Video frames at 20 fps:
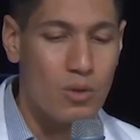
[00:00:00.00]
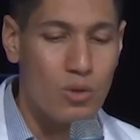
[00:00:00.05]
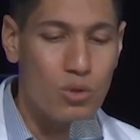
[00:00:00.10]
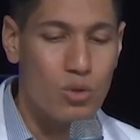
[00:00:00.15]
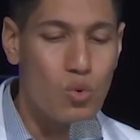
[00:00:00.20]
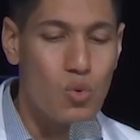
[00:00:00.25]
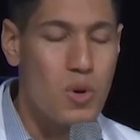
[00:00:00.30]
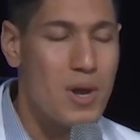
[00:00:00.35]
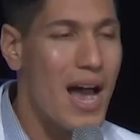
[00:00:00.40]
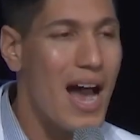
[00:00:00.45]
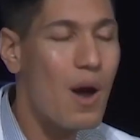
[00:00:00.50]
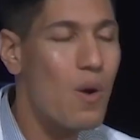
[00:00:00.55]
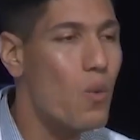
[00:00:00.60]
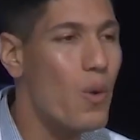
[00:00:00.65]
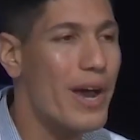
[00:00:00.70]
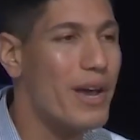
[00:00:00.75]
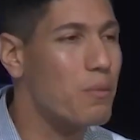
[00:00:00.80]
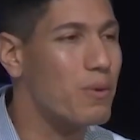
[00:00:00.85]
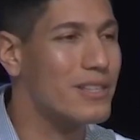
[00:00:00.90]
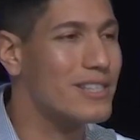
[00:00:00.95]
Do not
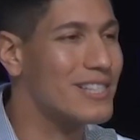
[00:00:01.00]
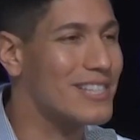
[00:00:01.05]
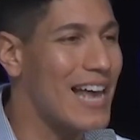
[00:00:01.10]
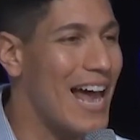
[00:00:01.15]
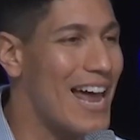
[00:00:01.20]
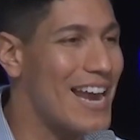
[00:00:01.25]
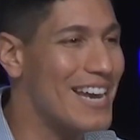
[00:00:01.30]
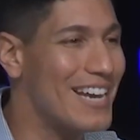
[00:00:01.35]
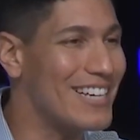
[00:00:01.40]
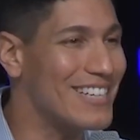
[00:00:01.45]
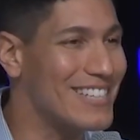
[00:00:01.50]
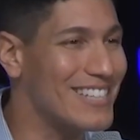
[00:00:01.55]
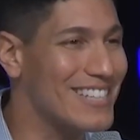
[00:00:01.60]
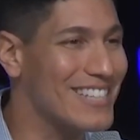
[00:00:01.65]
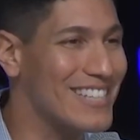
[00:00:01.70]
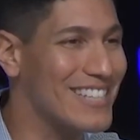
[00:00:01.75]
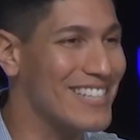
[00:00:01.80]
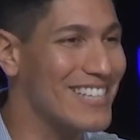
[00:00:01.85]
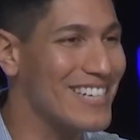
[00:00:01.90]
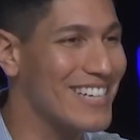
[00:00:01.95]
wait with
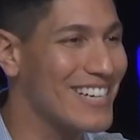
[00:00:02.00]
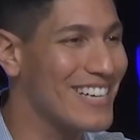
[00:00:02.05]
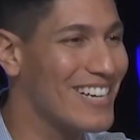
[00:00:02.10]
sadness.